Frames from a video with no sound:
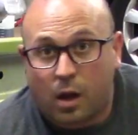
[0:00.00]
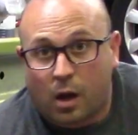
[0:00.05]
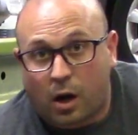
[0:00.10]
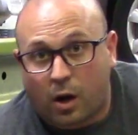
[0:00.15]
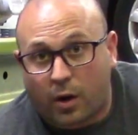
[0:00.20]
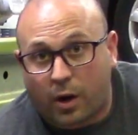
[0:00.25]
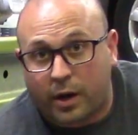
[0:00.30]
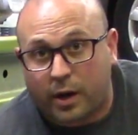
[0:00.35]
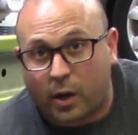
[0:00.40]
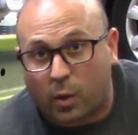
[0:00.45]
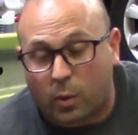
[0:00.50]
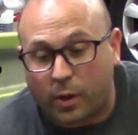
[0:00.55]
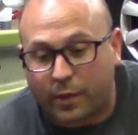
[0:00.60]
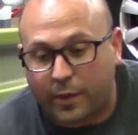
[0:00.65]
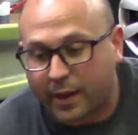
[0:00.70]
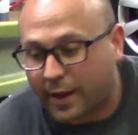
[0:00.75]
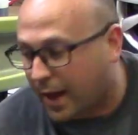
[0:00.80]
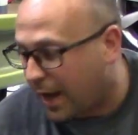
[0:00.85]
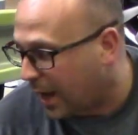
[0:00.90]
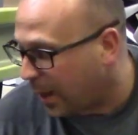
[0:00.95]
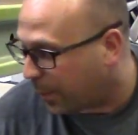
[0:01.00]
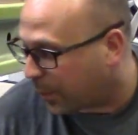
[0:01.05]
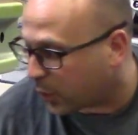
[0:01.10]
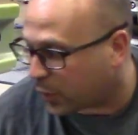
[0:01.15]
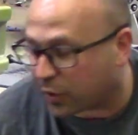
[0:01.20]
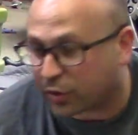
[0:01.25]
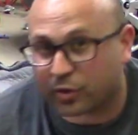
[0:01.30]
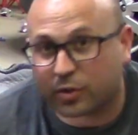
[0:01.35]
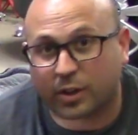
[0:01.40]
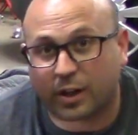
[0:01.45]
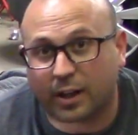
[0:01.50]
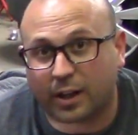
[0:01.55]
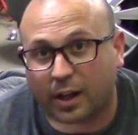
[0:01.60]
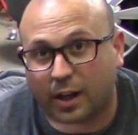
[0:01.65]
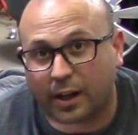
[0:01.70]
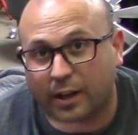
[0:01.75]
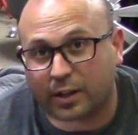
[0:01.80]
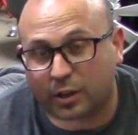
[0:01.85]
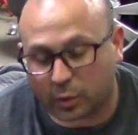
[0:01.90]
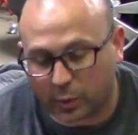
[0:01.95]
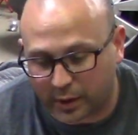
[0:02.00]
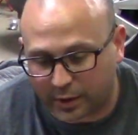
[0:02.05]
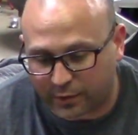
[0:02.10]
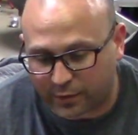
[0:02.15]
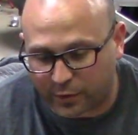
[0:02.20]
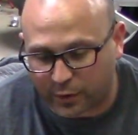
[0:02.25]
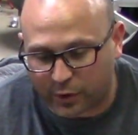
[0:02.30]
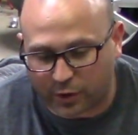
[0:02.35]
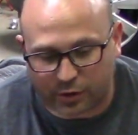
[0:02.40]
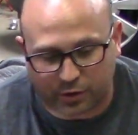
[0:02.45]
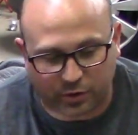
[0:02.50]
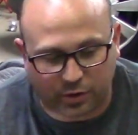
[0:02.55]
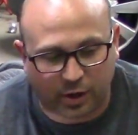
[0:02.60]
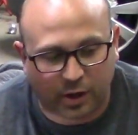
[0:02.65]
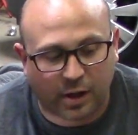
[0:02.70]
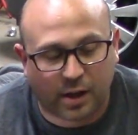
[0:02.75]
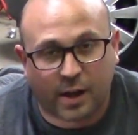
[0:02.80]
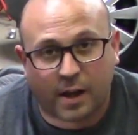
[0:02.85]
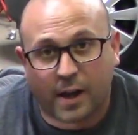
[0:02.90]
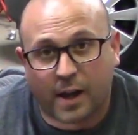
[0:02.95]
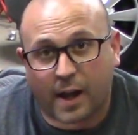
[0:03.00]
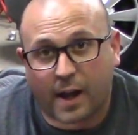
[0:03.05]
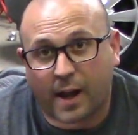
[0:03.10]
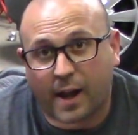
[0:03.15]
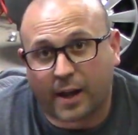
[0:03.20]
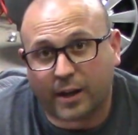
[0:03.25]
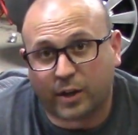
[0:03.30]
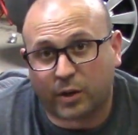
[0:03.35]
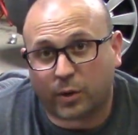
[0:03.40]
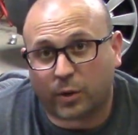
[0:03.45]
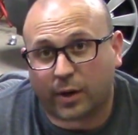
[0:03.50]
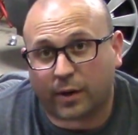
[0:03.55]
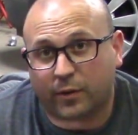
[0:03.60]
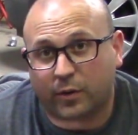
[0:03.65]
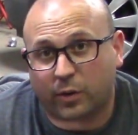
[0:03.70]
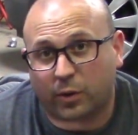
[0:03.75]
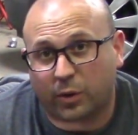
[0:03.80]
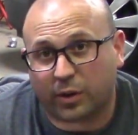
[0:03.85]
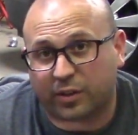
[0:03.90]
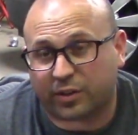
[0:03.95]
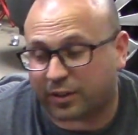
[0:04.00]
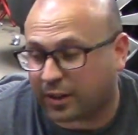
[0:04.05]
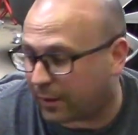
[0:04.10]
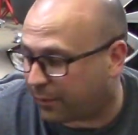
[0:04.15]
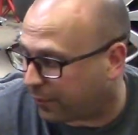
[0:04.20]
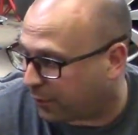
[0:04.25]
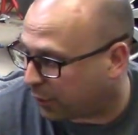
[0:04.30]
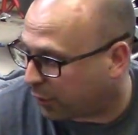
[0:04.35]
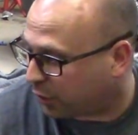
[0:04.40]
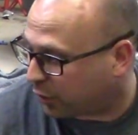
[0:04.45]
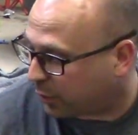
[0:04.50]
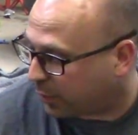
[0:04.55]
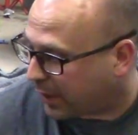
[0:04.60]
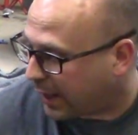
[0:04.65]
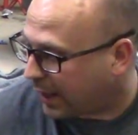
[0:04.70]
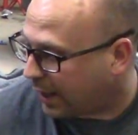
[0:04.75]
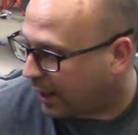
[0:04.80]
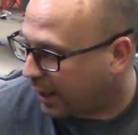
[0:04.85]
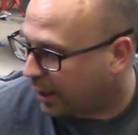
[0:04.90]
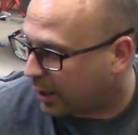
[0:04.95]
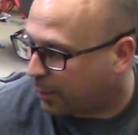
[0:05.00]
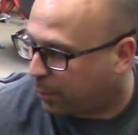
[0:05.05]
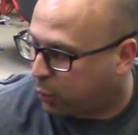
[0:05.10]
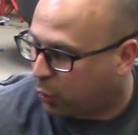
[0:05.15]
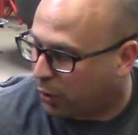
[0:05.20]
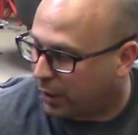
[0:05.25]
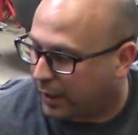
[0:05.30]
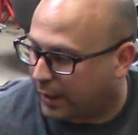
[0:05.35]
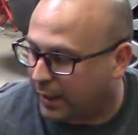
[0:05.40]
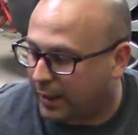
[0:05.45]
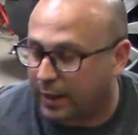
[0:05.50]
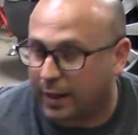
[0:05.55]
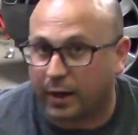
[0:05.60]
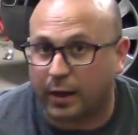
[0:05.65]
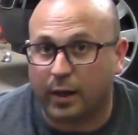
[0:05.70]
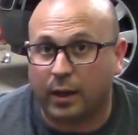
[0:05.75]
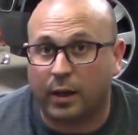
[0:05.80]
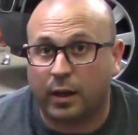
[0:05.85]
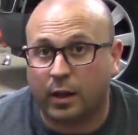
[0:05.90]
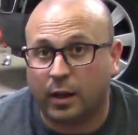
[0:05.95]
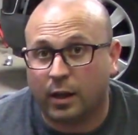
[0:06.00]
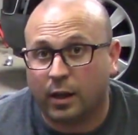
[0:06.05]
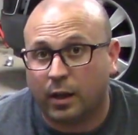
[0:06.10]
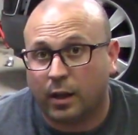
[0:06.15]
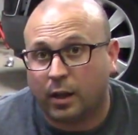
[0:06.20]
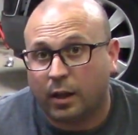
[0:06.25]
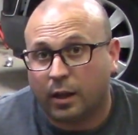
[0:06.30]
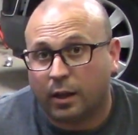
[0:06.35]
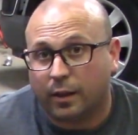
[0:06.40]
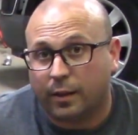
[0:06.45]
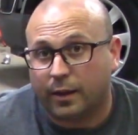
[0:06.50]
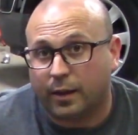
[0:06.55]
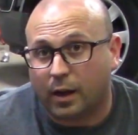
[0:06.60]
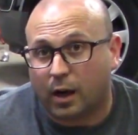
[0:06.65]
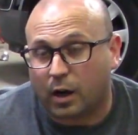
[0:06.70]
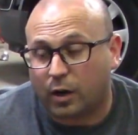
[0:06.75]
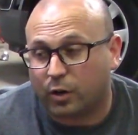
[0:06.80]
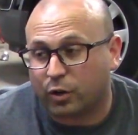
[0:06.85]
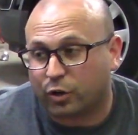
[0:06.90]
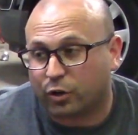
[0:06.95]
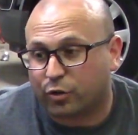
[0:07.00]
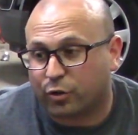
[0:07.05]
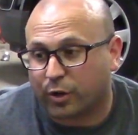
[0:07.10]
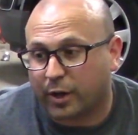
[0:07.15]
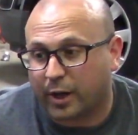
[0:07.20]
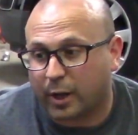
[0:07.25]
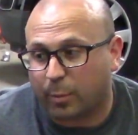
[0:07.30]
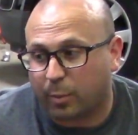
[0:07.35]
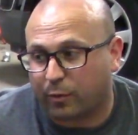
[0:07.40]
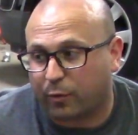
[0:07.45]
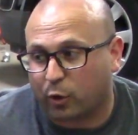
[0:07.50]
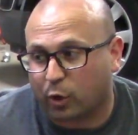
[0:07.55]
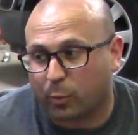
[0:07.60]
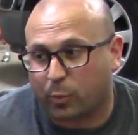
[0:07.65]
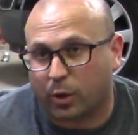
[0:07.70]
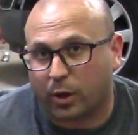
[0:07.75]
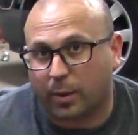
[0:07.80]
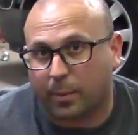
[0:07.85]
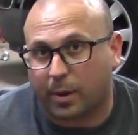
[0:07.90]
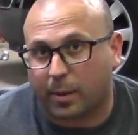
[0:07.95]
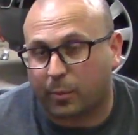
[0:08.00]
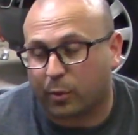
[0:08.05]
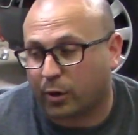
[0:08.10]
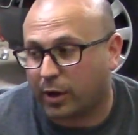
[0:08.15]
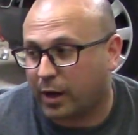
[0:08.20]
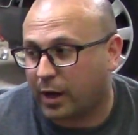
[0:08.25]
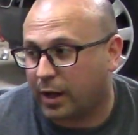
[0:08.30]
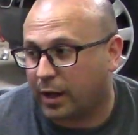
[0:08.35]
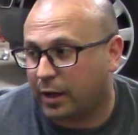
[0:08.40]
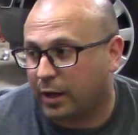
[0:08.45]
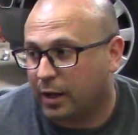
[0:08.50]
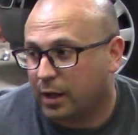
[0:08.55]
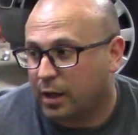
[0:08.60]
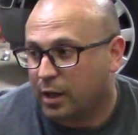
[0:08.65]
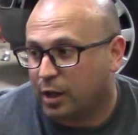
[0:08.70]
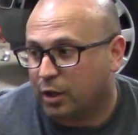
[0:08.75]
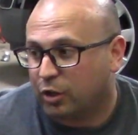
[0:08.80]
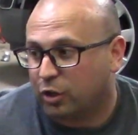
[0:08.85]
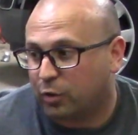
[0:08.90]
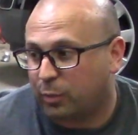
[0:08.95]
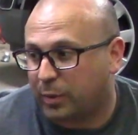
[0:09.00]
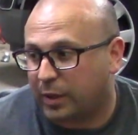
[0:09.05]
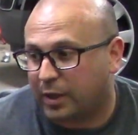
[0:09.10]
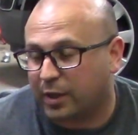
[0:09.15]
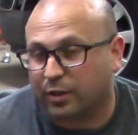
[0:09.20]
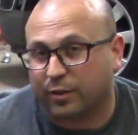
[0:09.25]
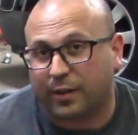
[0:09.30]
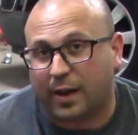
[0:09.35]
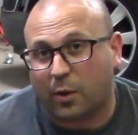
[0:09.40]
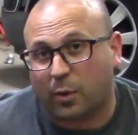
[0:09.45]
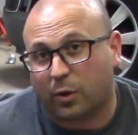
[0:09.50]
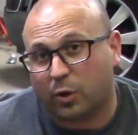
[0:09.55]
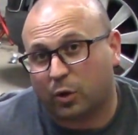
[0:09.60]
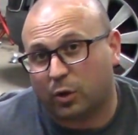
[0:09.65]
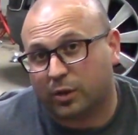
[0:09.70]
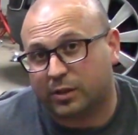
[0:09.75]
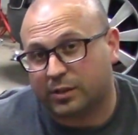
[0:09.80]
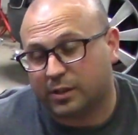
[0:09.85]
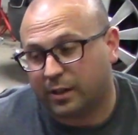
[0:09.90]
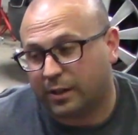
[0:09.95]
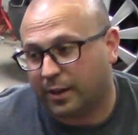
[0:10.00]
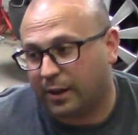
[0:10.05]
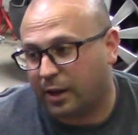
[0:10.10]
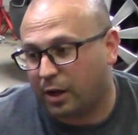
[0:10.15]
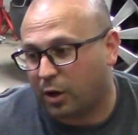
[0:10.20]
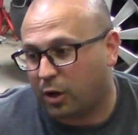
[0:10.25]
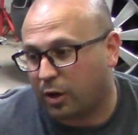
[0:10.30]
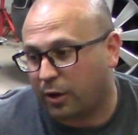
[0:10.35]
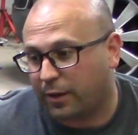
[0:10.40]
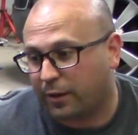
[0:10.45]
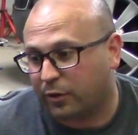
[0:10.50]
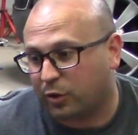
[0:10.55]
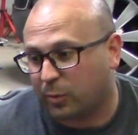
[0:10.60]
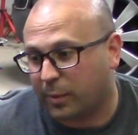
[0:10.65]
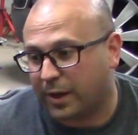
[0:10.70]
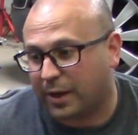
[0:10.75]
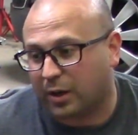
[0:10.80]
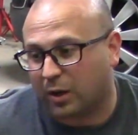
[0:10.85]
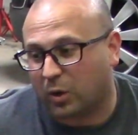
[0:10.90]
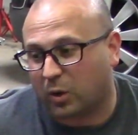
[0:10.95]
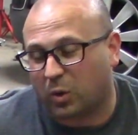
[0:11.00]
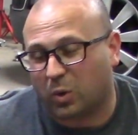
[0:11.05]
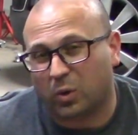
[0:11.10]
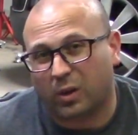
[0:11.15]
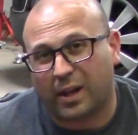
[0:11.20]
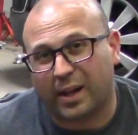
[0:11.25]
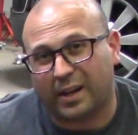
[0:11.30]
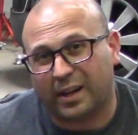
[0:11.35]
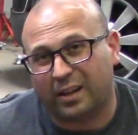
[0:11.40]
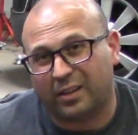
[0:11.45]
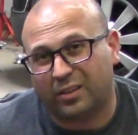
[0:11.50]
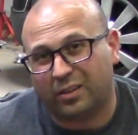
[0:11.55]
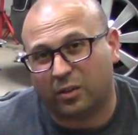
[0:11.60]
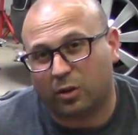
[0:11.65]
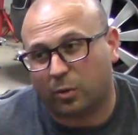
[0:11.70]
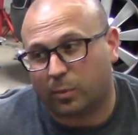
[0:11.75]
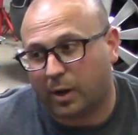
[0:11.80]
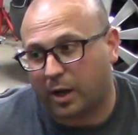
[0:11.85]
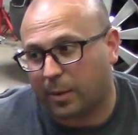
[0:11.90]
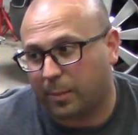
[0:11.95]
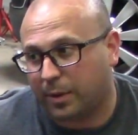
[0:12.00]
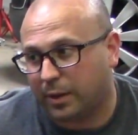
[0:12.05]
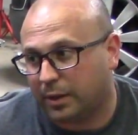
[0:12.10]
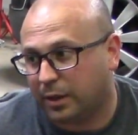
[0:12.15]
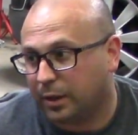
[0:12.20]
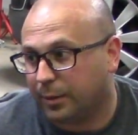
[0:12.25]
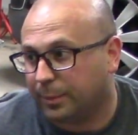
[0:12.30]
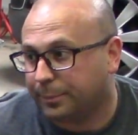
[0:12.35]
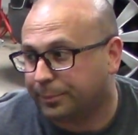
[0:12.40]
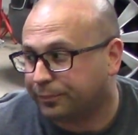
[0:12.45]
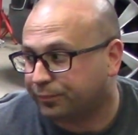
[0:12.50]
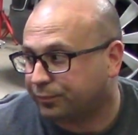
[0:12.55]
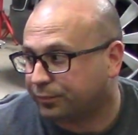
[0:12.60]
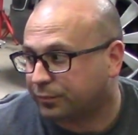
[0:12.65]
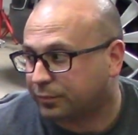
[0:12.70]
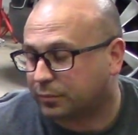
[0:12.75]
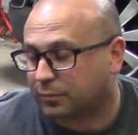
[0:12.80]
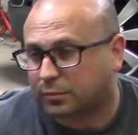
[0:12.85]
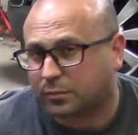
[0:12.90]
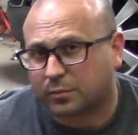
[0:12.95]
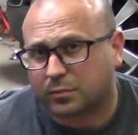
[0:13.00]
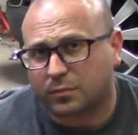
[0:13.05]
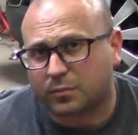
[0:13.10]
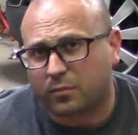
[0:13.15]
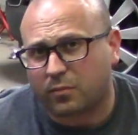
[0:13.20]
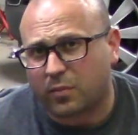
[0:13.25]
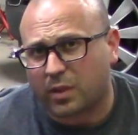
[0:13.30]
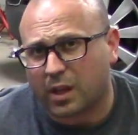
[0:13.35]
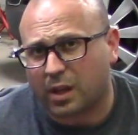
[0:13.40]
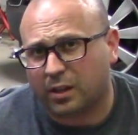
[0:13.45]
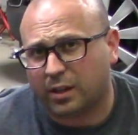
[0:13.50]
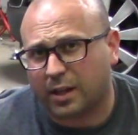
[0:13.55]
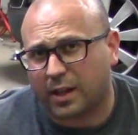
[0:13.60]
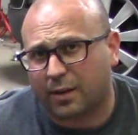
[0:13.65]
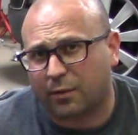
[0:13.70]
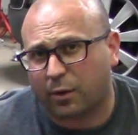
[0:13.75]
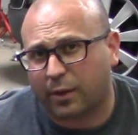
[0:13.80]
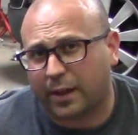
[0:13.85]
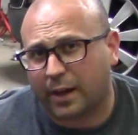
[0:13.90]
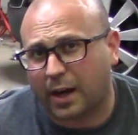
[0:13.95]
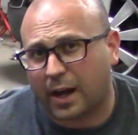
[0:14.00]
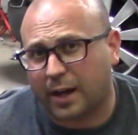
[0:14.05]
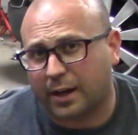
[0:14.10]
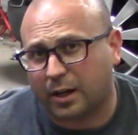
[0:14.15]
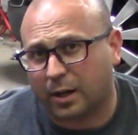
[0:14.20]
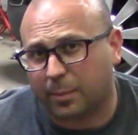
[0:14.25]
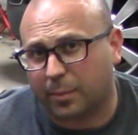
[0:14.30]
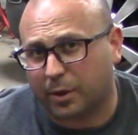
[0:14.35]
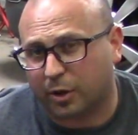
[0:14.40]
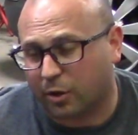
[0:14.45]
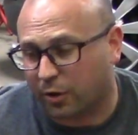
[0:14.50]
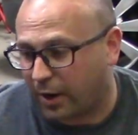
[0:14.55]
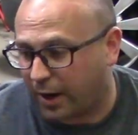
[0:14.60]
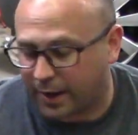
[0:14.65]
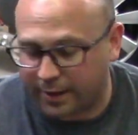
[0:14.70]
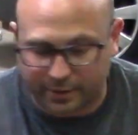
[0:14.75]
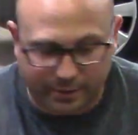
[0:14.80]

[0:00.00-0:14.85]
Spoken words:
Alright, now one thing I personally like doing first, and you don't have to do this step first, but I like putting in the undertray before putting the bumper on, just because of how it hooks in there. This will make it a whole lot easier, in my opinion, to get everything lined up and correct.